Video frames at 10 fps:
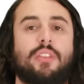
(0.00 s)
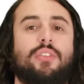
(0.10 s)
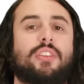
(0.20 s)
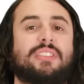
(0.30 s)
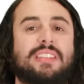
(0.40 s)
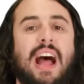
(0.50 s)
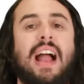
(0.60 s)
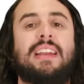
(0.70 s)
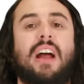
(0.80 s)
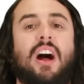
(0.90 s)
The
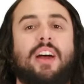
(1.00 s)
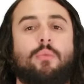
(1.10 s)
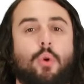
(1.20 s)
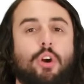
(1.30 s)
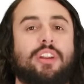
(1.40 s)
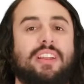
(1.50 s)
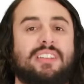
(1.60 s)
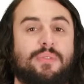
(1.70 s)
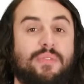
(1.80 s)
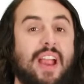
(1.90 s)
sign on work
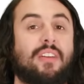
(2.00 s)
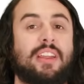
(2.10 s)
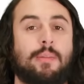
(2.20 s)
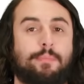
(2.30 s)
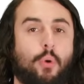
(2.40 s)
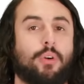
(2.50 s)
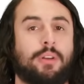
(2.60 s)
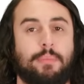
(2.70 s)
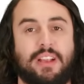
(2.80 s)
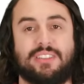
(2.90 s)
is very
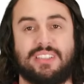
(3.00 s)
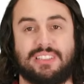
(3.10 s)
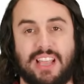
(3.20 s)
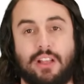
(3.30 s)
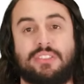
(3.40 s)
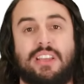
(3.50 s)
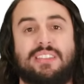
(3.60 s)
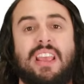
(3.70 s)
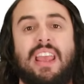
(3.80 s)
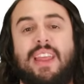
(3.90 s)
important because it tells
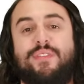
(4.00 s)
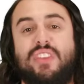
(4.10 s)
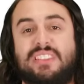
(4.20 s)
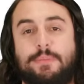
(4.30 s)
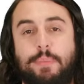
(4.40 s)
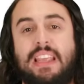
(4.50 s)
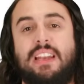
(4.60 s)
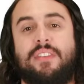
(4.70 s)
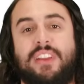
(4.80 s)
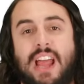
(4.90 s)
us if the
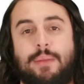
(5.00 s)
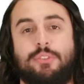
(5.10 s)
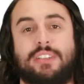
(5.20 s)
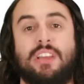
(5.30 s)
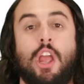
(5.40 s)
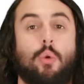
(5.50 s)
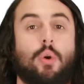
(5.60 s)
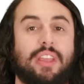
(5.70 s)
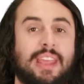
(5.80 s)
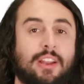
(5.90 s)
speed of an object
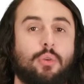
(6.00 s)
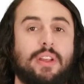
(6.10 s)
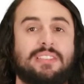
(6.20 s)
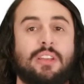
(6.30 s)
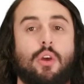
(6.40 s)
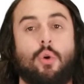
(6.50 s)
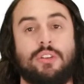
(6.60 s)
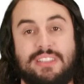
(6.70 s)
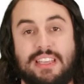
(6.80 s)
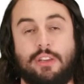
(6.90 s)
will increase or
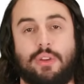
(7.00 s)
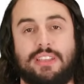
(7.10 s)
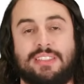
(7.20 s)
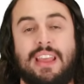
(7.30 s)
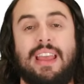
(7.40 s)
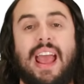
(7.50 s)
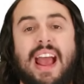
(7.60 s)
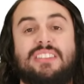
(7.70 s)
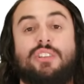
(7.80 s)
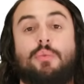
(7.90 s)
decrease
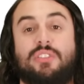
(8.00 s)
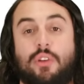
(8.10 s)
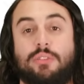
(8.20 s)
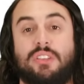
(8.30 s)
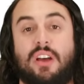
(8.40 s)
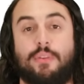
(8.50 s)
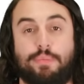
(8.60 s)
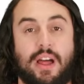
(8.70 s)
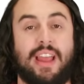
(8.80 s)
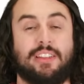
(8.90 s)
as a result of
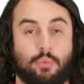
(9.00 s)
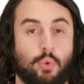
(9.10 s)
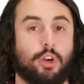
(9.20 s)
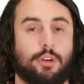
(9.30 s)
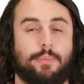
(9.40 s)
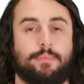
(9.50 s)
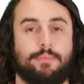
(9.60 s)
applying the work.